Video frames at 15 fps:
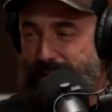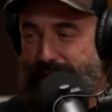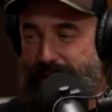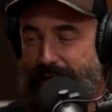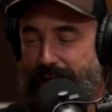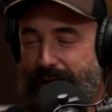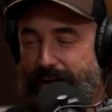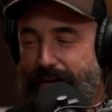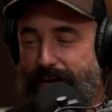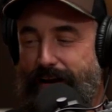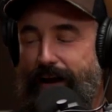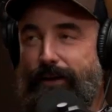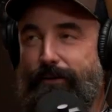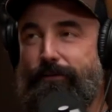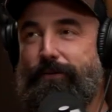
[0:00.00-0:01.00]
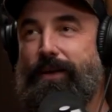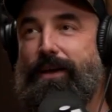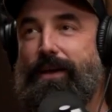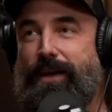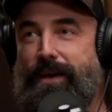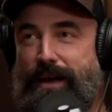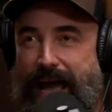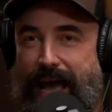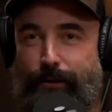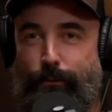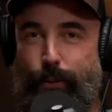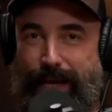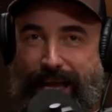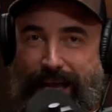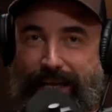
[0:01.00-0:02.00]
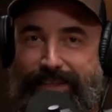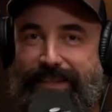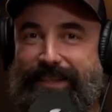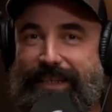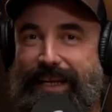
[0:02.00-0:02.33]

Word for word: Uh, I've acquiesced